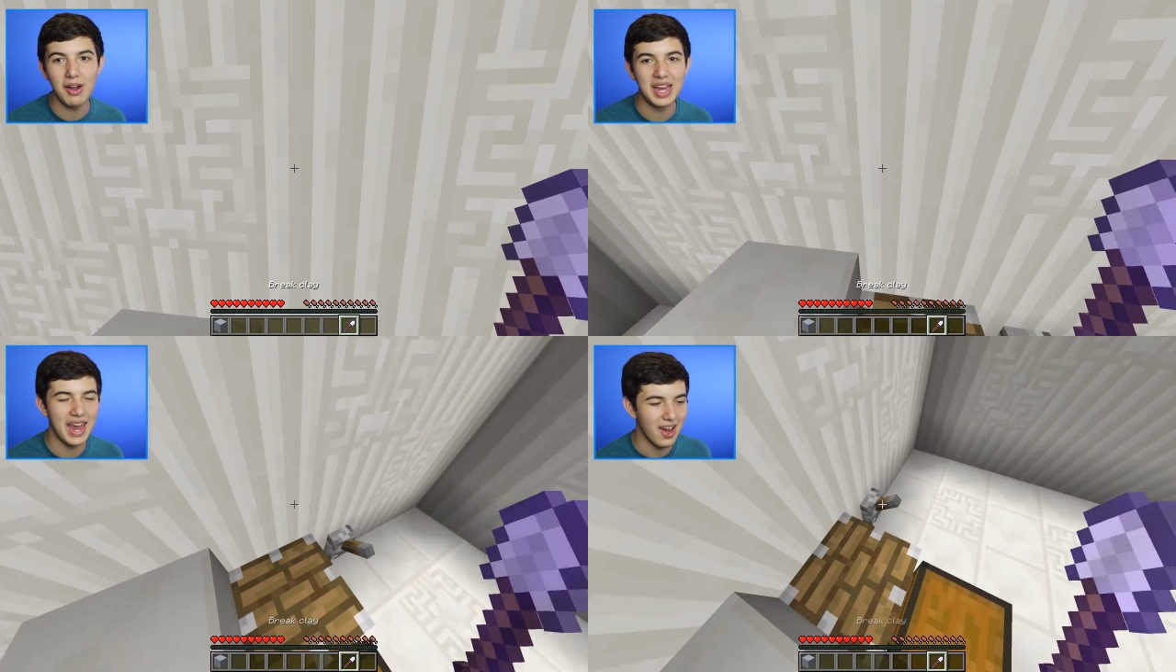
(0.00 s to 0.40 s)

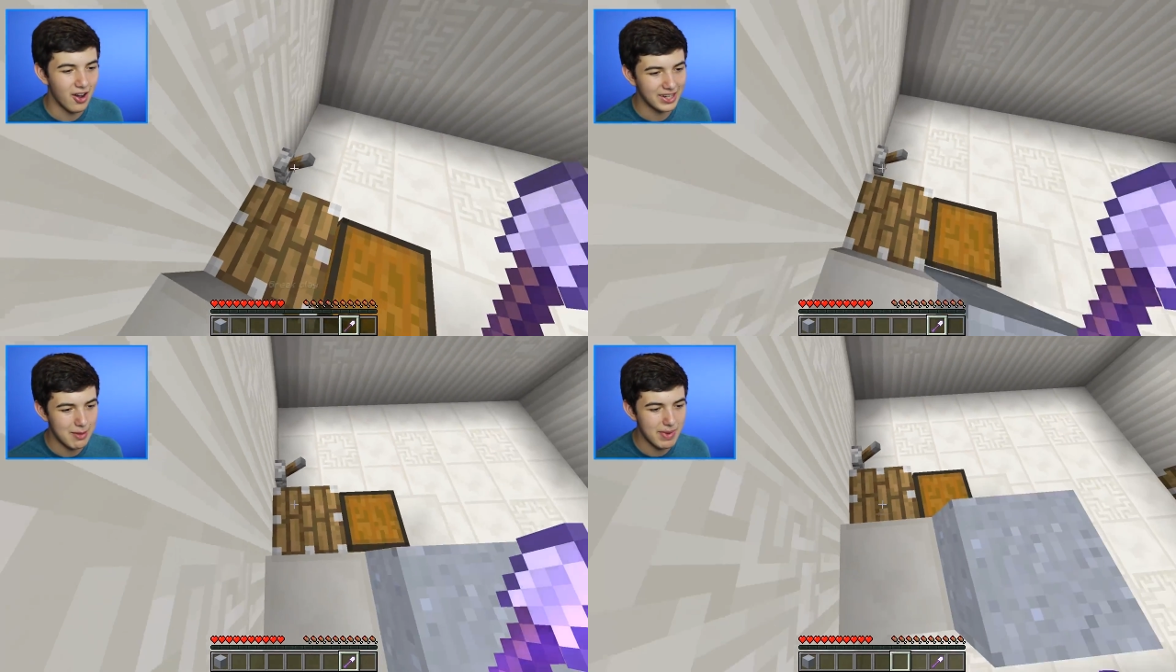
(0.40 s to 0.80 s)
okay,
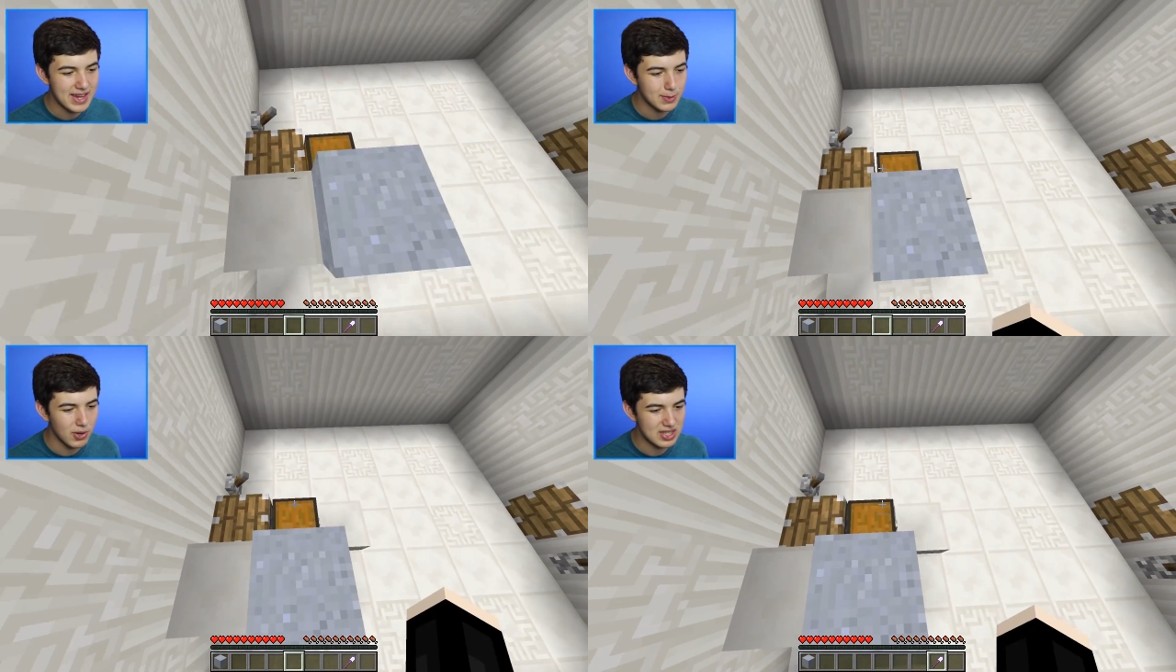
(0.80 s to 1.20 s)
okay,
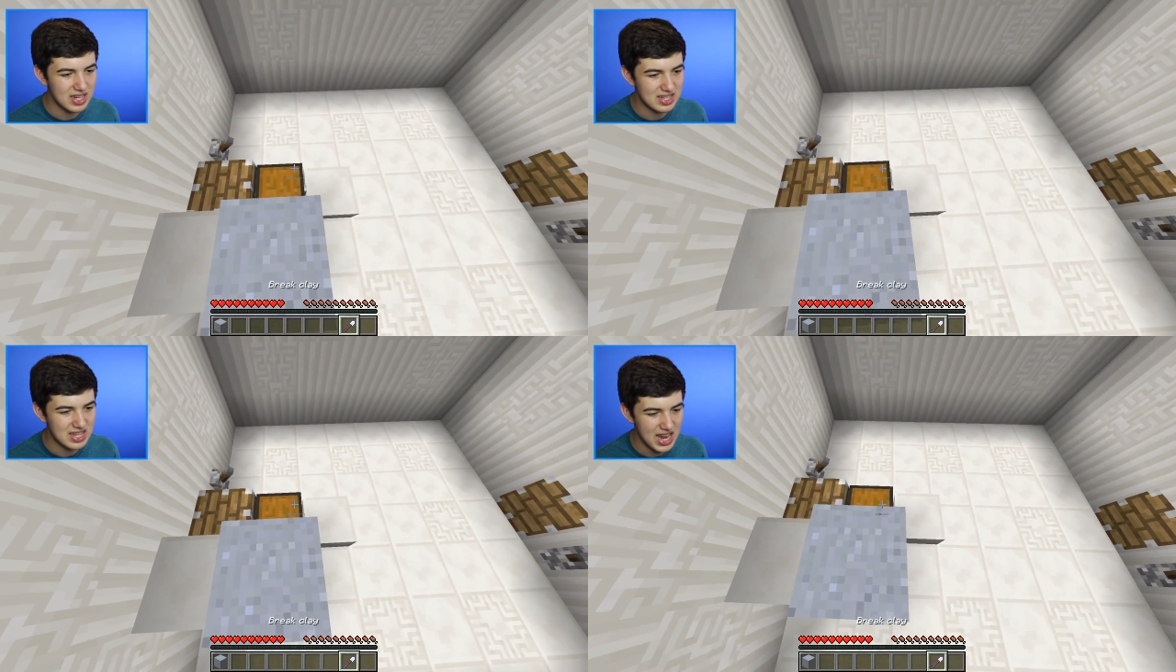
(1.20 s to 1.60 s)
makes more
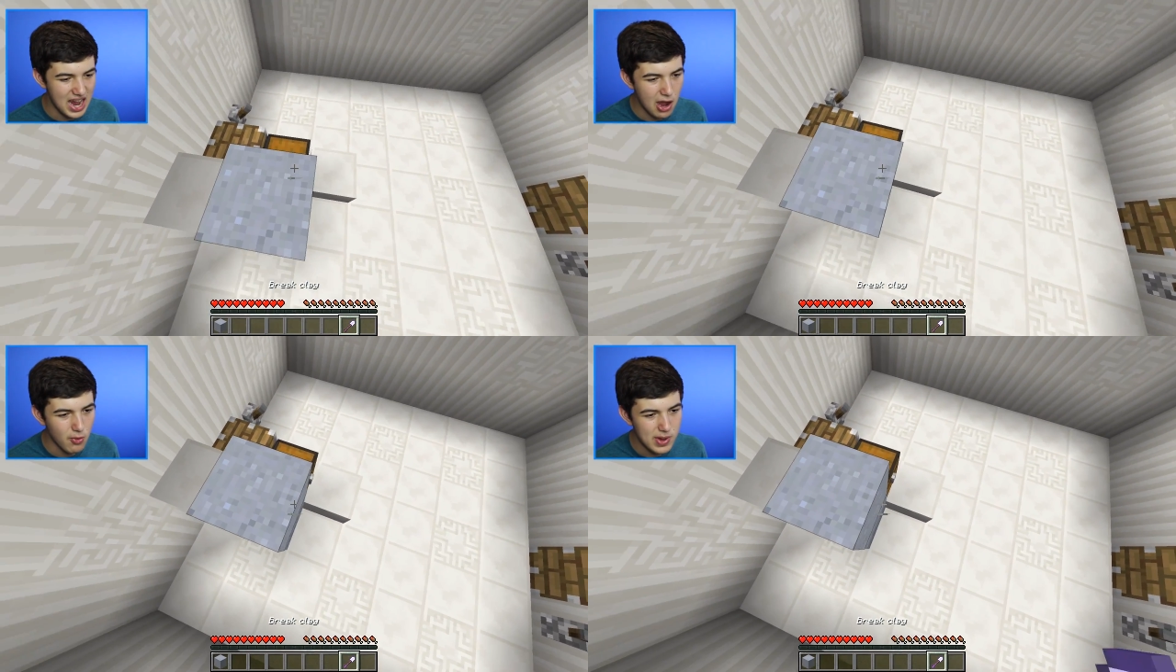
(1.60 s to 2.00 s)
sense.
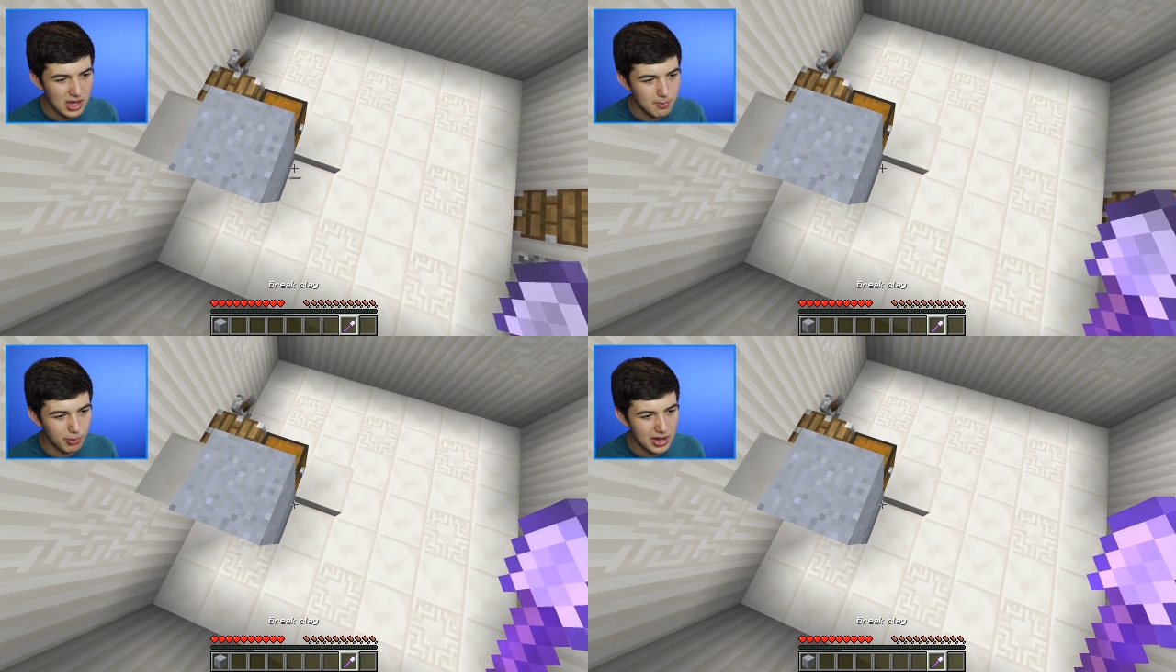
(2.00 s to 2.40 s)
Now we
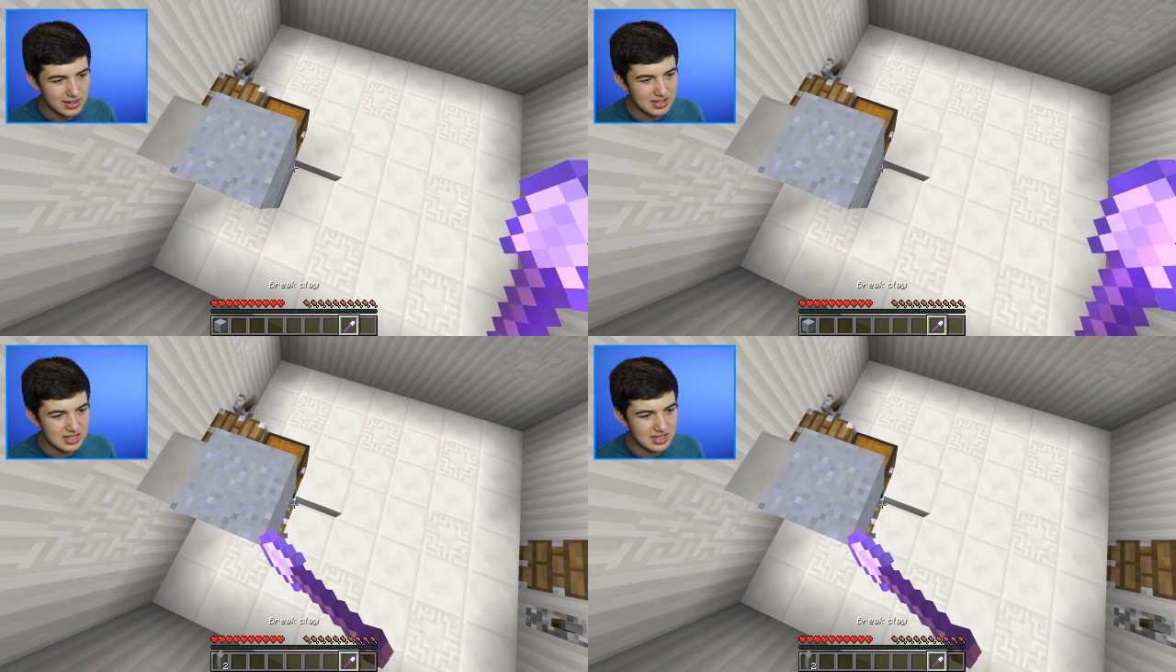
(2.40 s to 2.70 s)
can break the